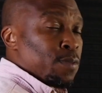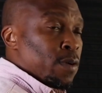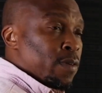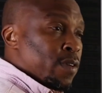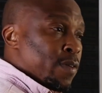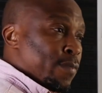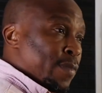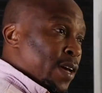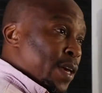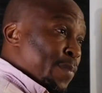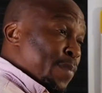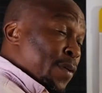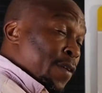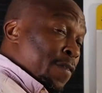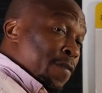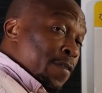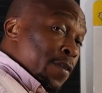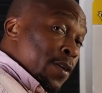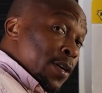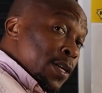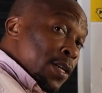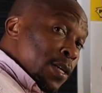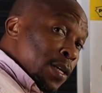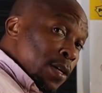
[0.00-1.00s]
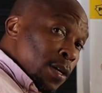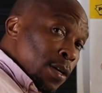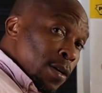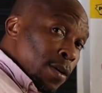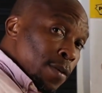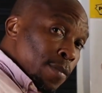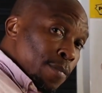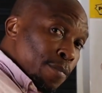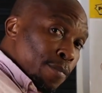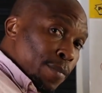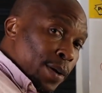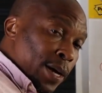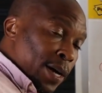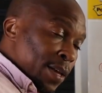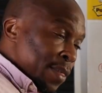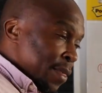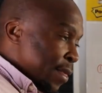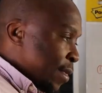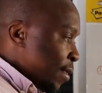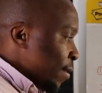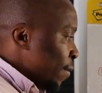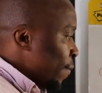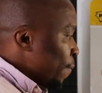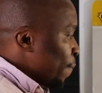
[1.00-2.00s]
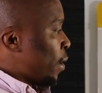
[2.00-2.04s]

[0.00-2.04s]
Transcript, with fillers: probably my preferred path.